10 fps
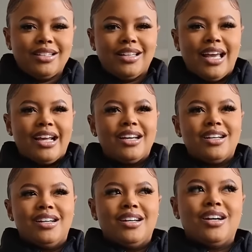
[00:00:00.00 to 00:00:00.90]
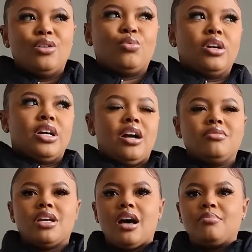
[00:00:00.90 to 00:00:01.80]
like a workout
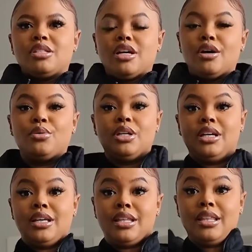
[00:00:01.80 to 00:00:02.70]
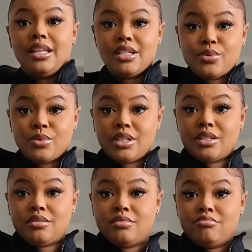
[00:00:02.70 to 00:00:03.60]
top. So this
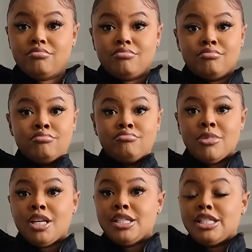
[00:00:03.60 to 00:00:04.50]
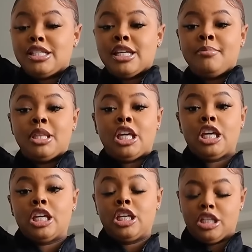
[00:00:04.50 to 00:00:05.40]
one, same
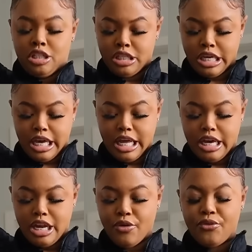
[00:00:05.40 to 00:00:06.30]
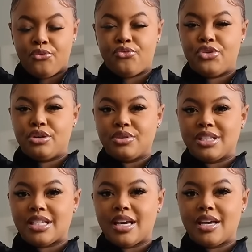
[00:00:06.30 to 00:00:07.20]
thing. It ain't, it don't feel the
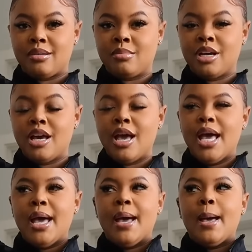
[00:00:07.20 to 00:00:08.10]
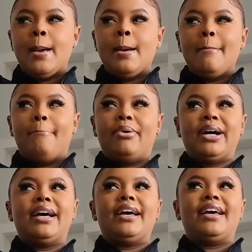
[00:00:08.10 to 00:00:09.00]
same,
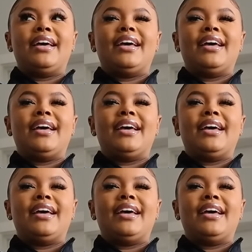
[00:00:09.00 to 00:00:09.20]
but